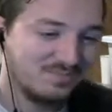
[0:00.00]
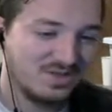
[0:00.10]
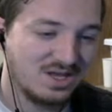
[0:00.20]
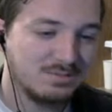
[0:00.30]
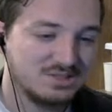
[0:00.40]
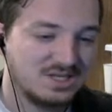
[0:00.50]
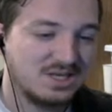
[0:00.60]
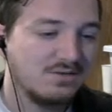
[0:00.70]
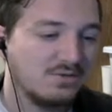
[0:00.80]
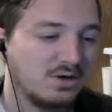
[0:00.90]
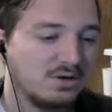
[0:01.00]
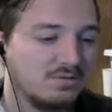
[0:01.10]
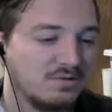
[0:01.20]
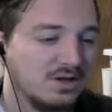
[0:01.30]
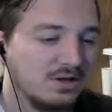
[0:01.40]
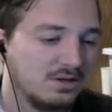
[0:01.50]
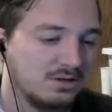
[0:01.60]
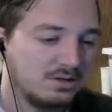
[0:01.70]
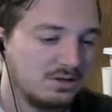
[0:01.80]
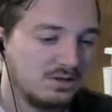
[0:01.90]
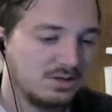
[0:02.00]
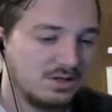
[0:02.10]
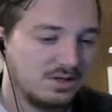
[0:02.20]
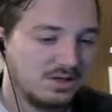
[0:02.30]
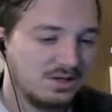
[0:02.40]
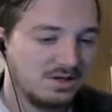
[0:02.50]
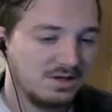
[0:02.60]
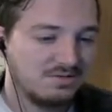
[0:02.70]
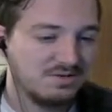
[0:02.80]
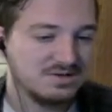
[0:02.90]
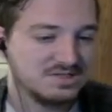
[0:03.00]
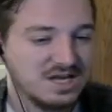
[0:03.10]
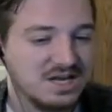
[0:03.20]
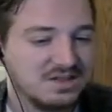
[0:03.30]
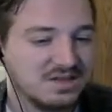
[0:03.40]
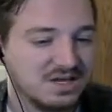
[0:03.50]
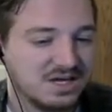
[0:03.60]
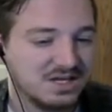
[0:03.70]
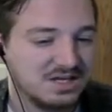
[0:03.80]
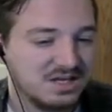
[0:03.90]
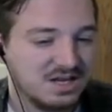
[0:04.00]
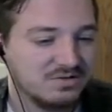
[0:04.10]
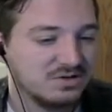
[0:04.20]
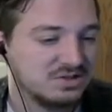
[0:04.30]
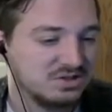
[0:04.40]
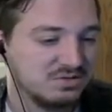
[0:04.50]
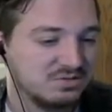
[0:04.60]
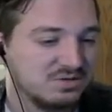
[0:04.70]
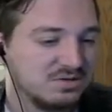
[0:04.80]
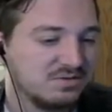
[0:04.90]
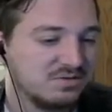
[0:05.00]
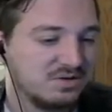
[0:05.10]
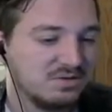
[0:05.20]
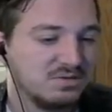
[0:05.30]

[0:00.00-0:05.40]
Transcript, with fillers: I must thank you for all you've done. If there is anything I can ever do for you,